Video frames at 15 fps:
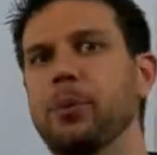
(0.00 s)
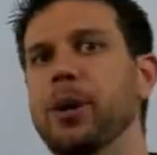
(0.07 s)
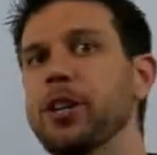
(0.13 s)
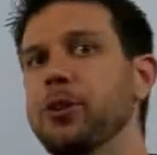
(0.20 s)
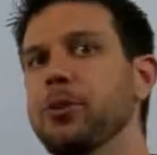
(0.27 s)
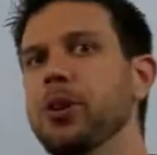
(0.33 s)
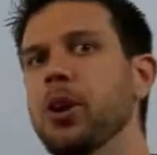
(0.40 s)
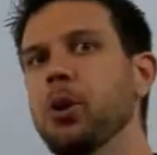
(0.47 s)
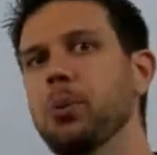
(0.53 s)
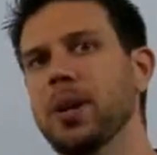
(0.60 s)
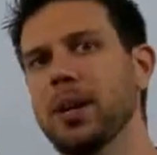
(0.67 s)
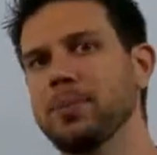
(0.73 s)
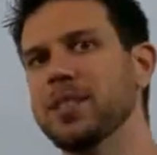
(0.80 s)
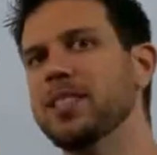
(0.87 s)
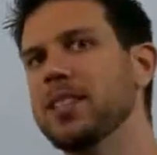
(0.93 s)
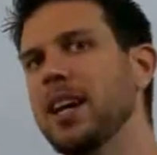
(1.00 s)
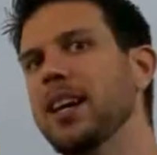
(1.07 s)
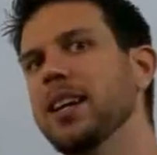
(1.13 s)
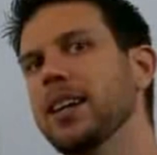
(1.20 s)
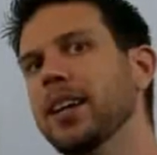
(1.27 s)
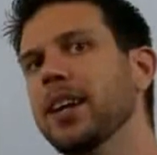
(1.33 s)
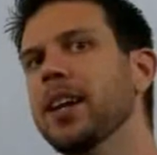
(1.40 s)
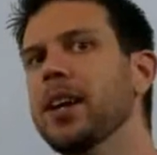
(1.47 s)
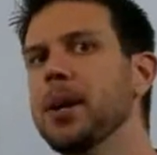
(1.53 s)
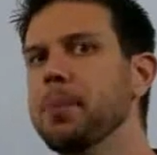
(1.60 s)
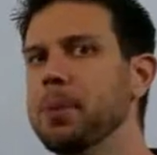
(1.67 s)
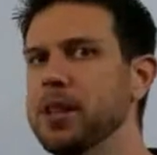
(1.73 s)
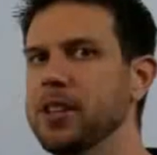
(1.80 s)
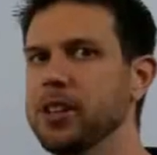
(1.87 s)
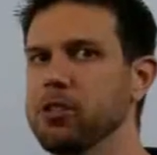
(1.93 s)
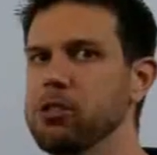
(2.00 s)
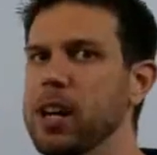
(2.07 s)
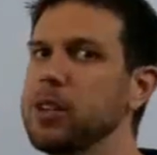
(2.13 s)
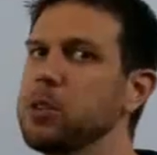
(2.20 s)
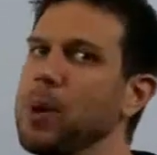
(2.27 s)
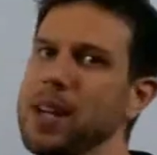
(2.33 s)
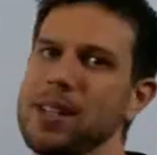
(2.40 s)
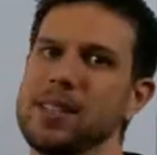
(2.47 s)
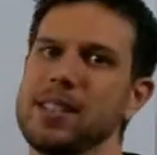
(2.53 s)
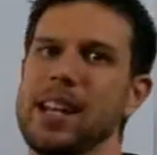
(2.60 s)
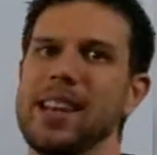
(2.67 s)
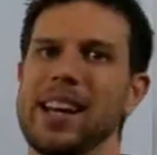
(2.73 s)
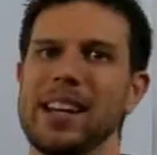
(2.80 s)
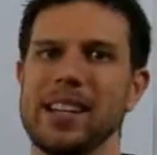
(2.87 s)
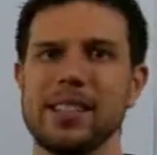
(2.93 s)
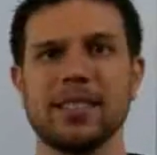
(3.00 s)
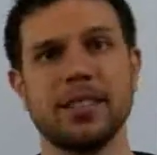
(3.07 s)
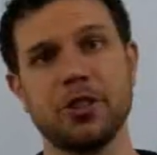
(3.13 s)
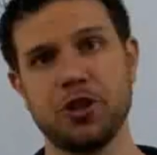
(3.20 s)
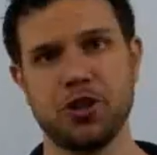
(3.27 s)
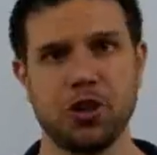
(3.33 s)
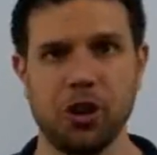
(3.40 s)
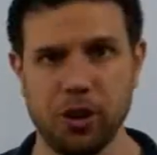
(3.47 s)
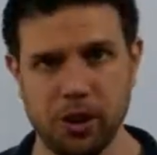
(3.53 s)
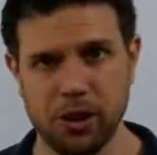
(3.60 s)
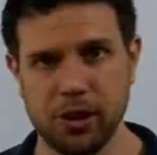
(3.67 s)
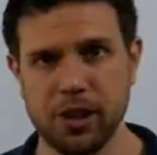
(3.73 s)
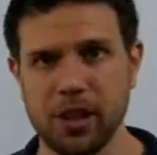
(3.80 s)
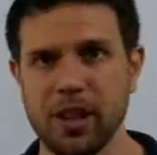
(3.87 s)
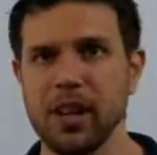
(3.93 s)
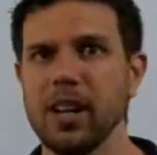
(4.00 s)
way you know what I'm saying, but the correct way to say that is insured.